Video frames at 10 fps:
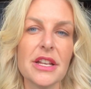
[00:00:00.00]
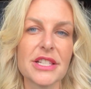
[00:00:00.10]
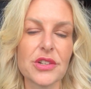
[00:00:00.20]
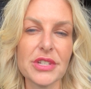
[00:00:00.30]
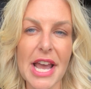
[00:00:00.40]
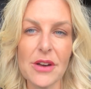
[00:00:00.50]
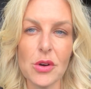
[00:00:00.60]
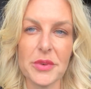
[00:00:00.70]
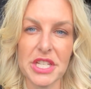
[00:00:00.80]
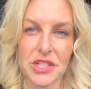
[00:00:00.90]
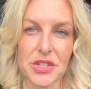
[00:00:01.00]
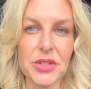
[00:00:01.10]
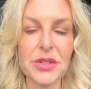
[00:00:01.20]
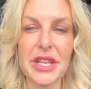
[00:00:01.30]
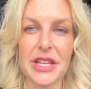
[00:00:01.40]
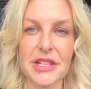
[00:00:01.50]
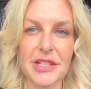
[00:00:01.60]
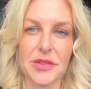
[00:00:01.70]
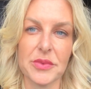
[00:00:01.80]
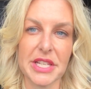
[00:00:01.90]
So now what we do
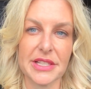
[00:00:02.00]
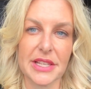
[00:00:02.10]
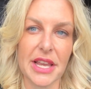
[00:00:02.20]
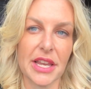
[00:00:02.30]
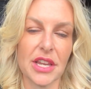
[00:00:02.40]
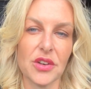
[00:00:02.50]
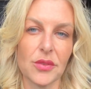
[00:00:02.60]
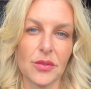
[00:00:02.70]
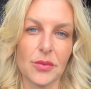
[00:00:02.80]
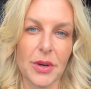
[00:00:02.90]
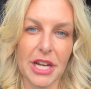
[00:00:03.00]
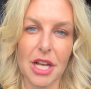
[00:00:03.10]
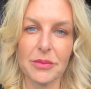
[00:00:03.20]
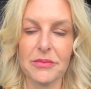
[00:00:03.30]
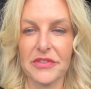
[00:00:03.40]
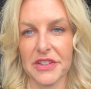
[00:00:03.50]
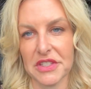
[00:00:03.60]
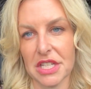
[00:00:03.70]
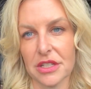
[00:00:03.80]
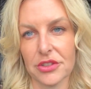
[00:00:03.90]
is we say one album
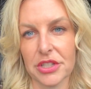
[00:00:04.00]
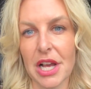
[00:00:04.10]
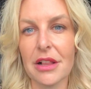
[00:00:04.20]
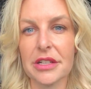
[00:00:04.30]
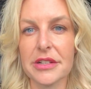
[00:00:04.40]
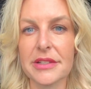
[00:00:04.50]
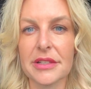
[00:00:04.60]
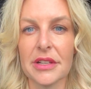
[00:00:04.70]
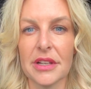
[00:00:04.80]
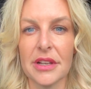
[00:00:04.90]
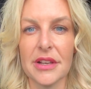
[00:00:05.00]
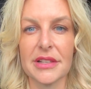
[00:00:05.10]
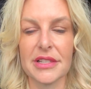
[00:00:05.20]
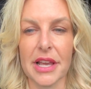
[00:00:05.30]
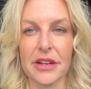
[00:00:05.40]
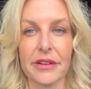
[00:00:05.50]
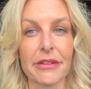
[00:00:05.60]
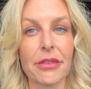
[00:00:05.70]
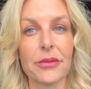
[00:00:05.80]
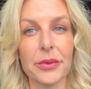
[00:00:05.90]
$1,500, set of
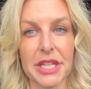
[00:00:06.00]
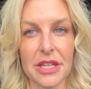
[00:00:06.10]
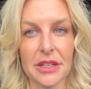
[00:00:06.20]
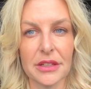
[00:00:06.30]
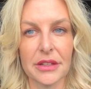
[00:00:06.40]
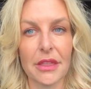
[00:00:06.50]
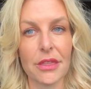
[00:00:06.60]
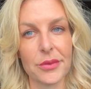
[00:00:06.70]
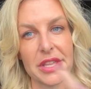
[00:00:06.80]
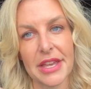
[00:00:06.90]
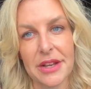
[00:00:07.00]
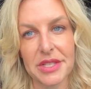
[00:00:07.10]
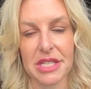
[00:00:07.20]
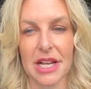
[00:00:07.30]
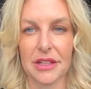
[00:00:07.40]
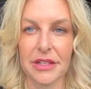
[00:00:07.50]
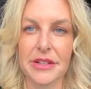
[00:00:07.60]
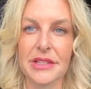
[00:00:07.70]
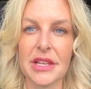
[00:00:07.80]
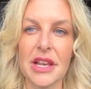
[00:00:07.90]
three,
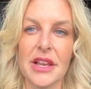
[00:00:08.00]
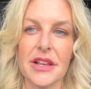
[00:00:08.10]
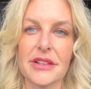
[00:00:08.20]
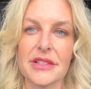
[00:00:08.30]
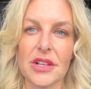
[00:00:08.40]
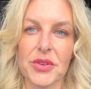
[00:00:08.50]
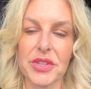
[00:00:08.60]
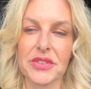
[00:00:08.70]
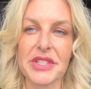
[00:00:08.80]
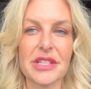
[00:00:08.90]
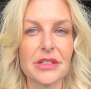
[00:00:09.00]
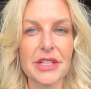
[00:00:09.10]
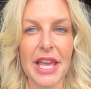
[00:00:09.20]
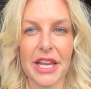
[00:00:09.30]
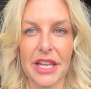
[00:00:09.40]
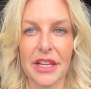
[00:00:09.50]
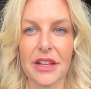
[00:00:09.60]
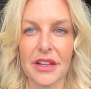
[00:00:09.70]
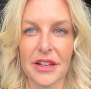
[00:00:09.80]
$3,000. So they're still getting